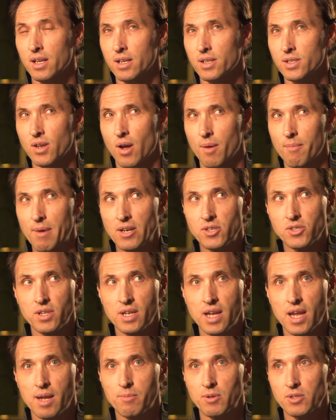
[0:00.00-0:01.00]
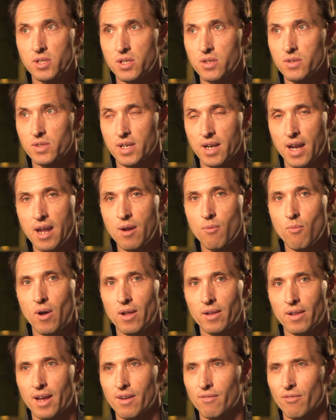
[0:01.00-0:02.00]
So I'm actually able to use an
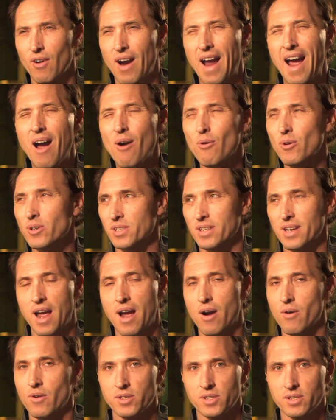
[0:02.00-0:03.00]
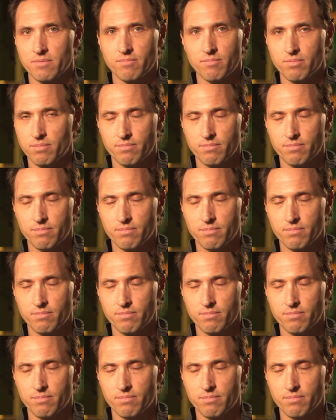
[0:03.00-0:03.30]
8-watt light for hours and hours,